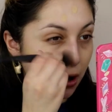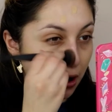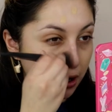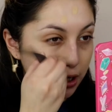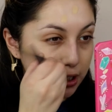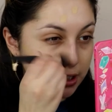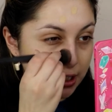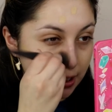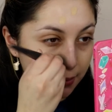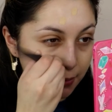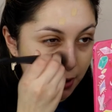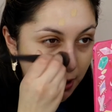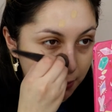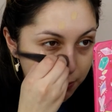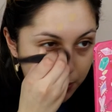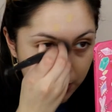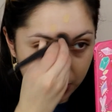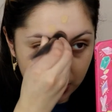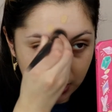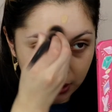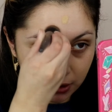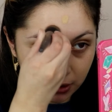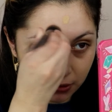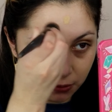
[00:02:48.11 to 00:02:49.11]
Honestly, in my
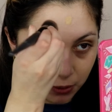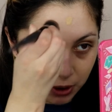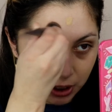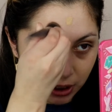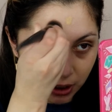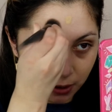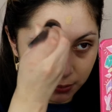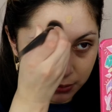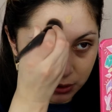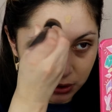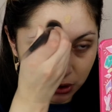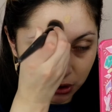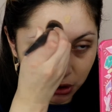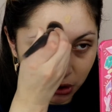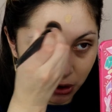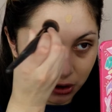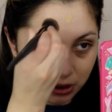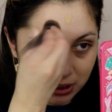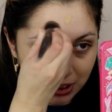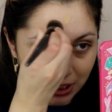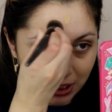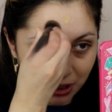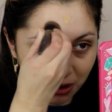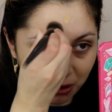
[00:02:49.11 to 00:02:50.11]
opinion, when it comes to
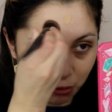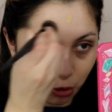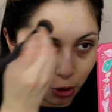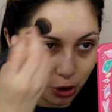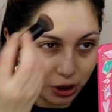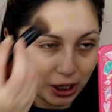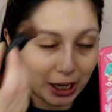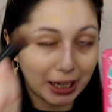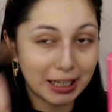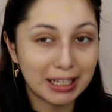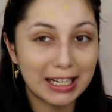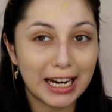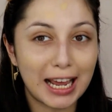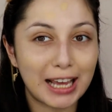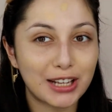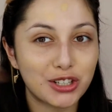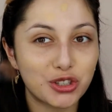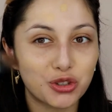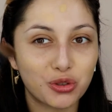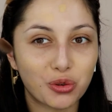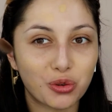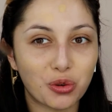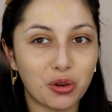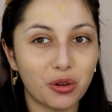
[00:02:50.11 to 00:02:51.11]
looks that are more
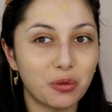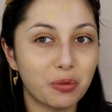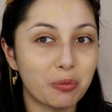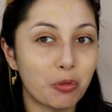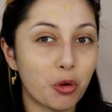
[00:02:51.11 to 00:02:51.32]
natural,